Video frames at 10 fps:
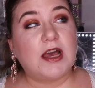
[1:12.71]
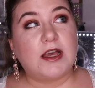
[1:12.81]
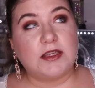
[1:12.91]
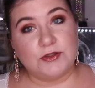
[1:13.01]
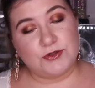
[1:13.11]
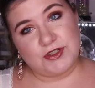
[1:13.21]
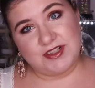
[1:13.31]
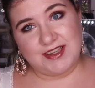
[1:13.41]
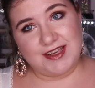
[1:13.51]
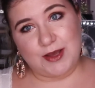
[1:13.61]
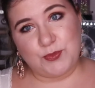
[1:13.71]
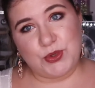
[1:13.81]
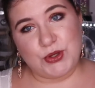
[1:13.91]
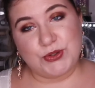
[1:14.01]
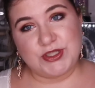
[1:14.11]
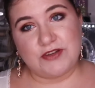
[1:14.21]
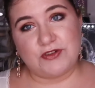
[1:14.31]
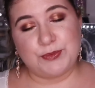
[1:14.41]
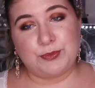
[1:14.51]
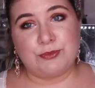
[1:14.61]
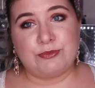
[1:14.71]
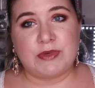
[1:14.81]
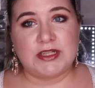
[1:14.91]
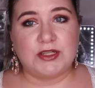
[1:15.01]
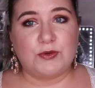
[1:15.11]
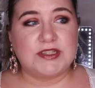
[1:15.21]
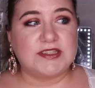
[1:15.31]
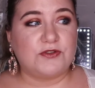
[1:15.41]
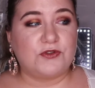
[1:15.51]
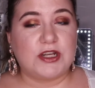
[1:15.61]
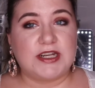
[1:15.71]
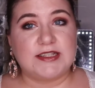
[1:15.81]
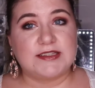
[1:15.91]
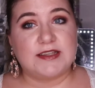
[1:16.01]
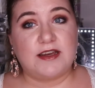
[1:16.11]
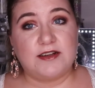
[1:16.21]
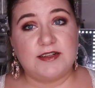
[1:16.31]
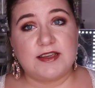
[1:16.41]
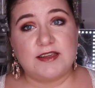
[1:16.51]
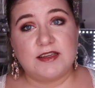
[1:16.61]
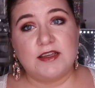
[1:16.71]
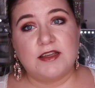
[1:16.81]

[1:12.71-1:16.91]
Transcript: I usually upload every Monday, Wednesday, Friday and Saturday.